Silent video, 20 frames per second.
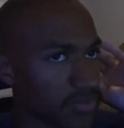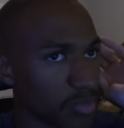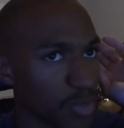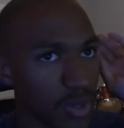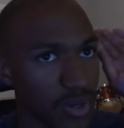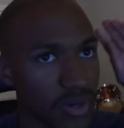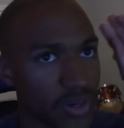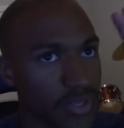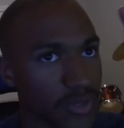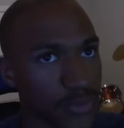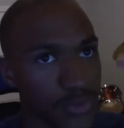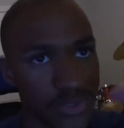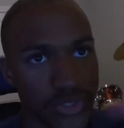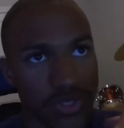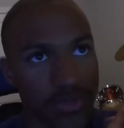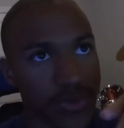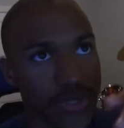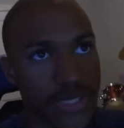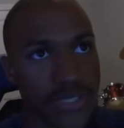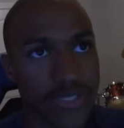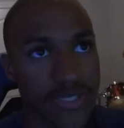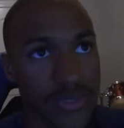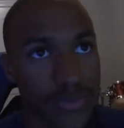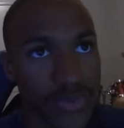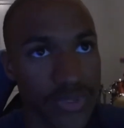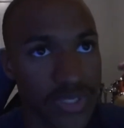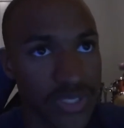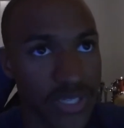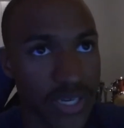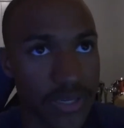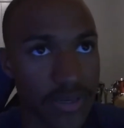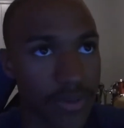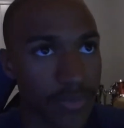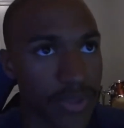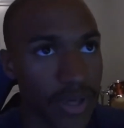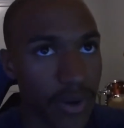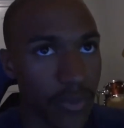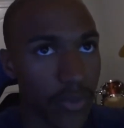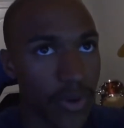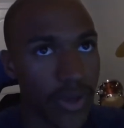but it was just because it was set up
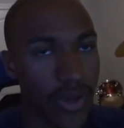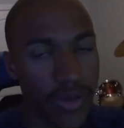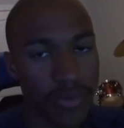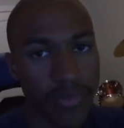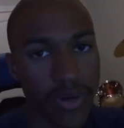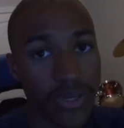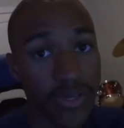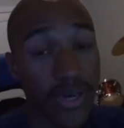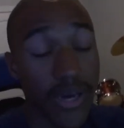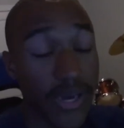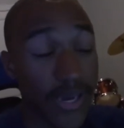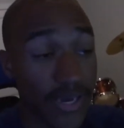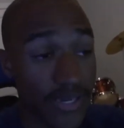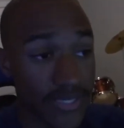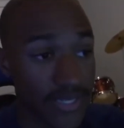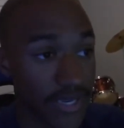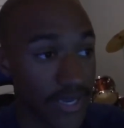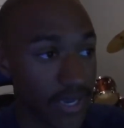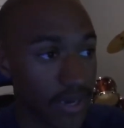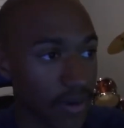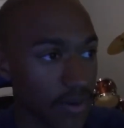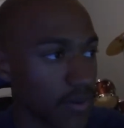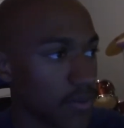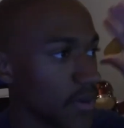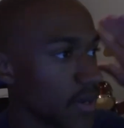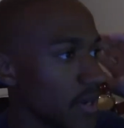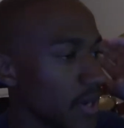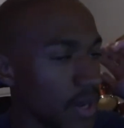that way in my Nyax account,